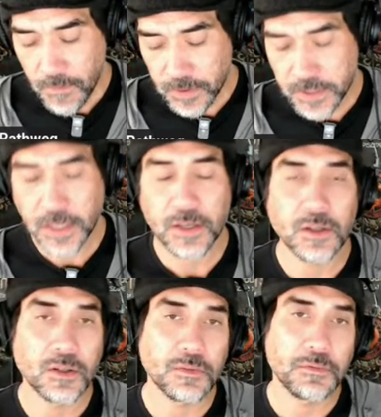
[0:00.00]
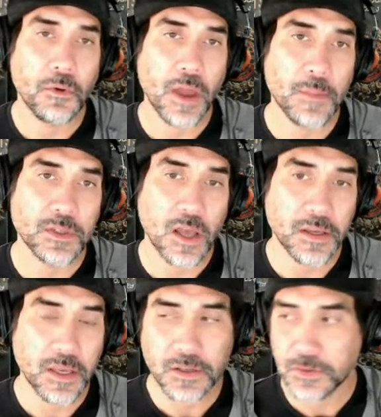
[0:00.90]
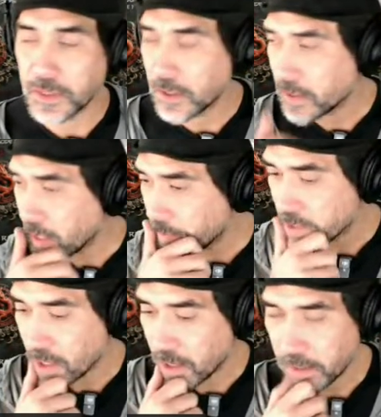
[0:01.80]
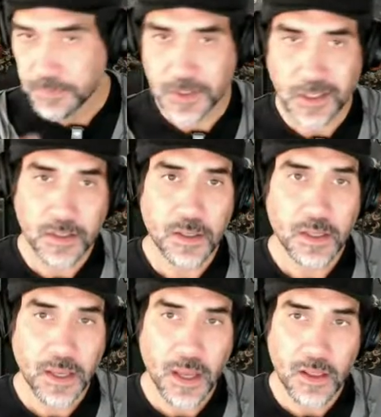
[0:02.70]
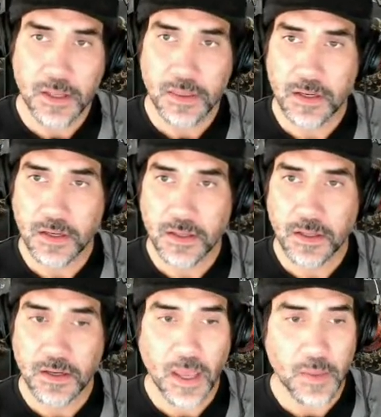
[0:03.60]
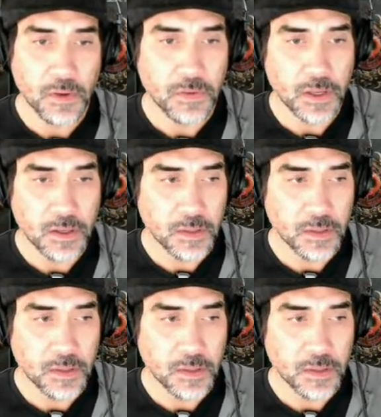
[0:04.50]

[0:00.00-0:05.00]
deal for Amazon Kindle deal. And Amazon, I look at the name of it. Let me